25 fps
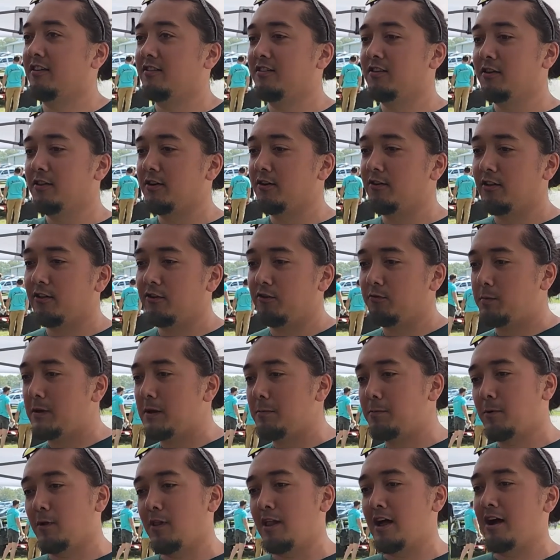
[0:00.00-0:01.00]
So there's
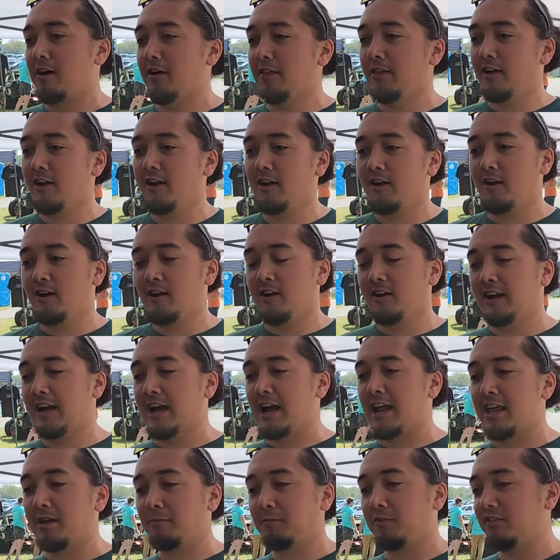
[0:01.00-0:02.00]
people out there, a
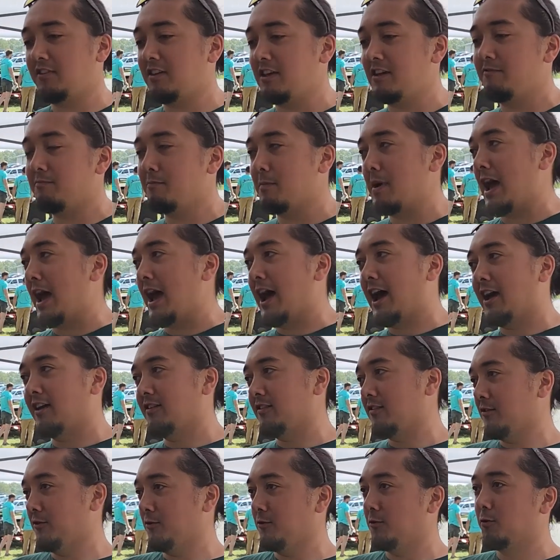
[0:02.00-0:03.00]
guy named Steve
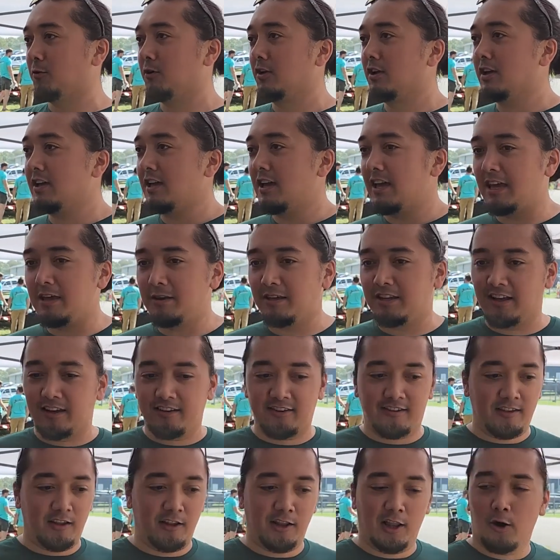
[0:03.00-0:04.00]
Mass, he
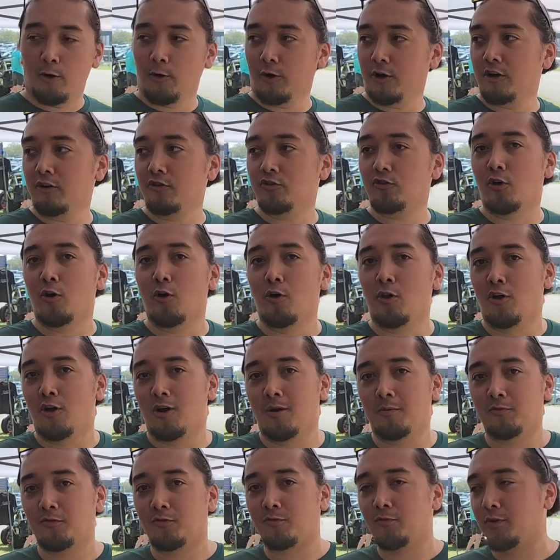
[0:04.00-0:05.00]
does the lower control
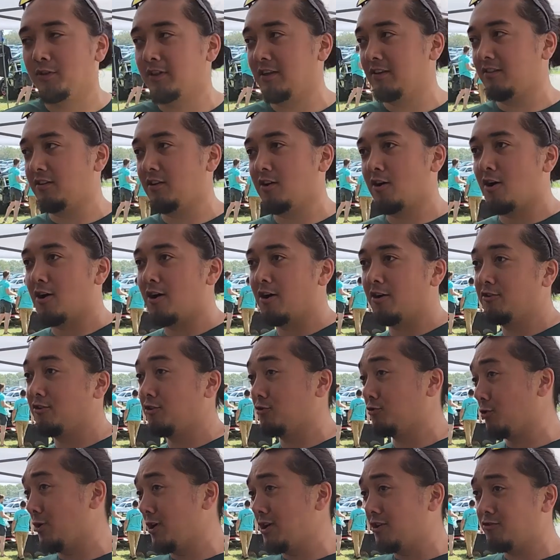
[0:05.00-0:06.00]
arms for this car.
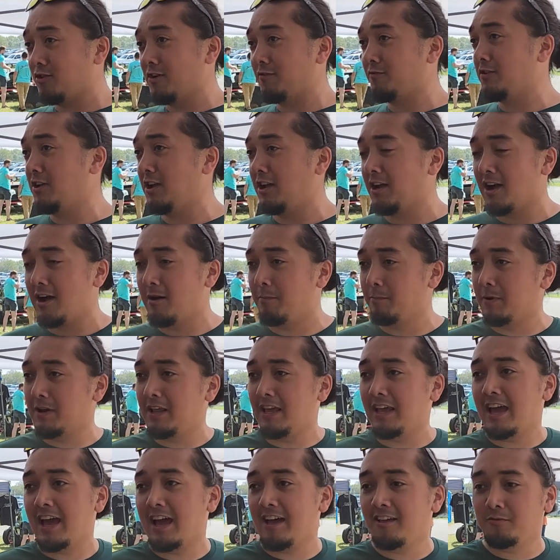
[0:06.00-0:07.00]
Detroit Drifting
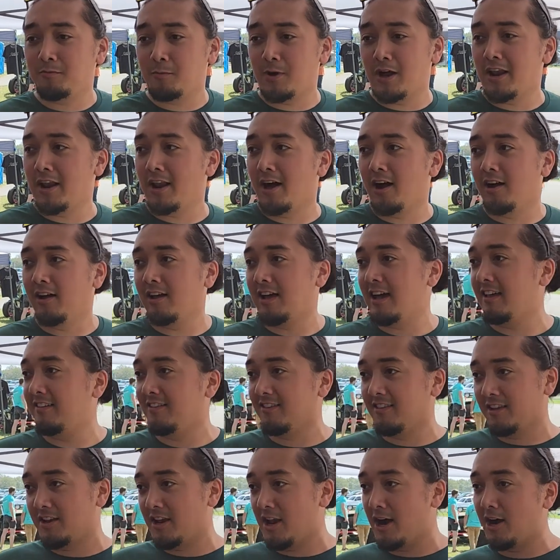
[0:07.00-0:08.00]
Company has
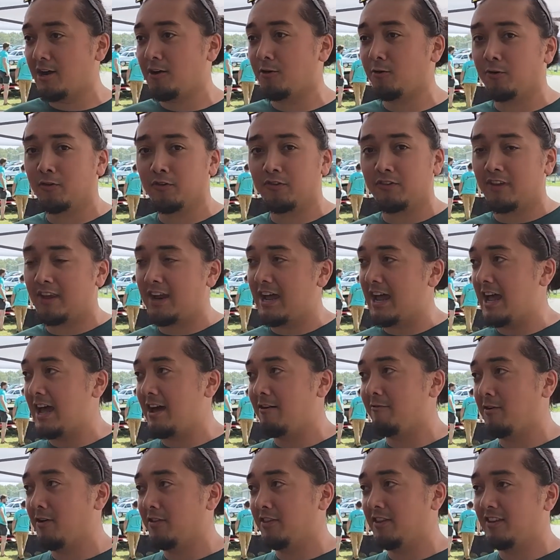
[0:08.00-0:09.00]
the knuckles that I
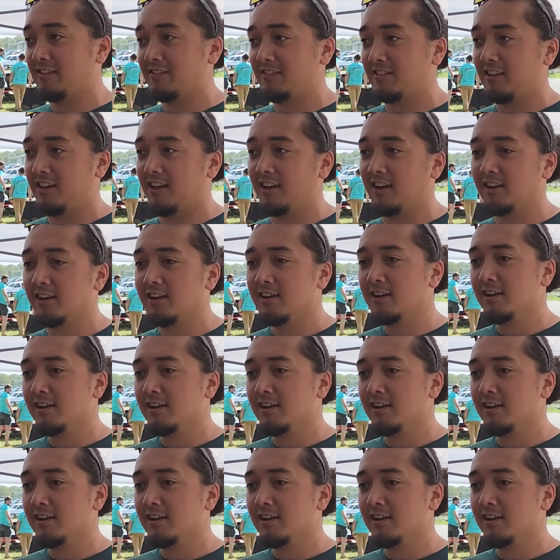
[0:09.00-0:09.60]
have on this thing.